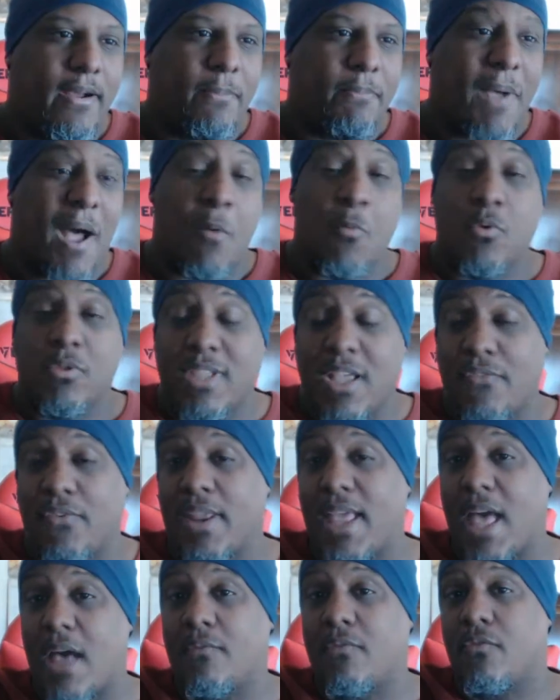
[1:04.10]
I will
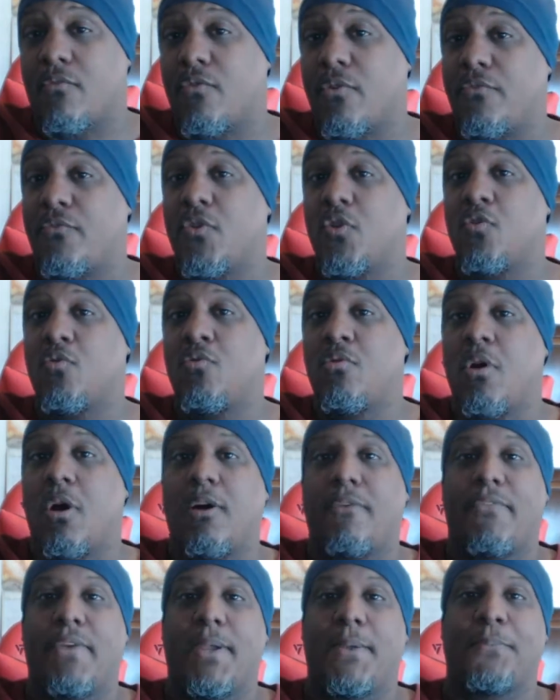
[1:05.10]
definitely have a review
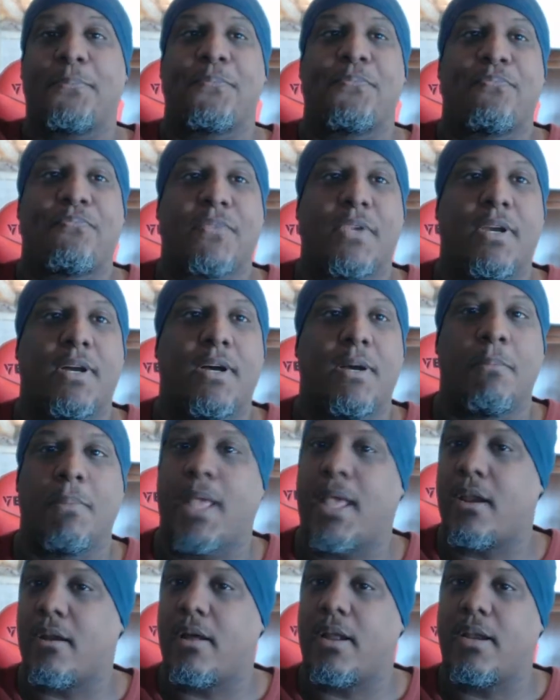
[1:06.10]
of it
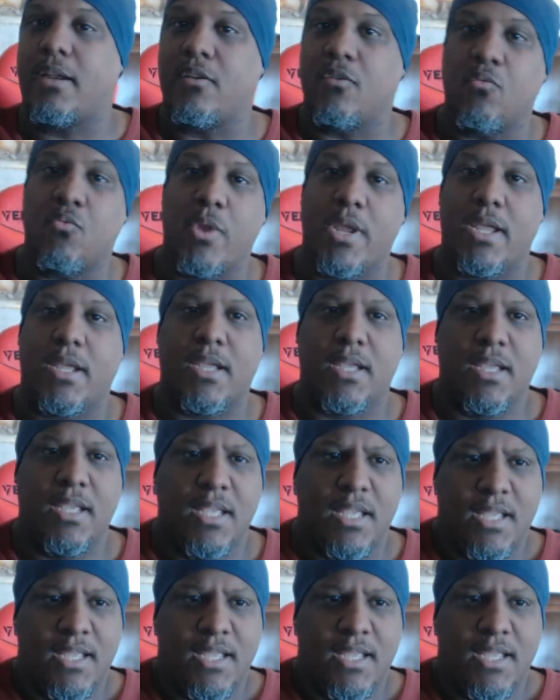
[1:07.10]
later on in the week,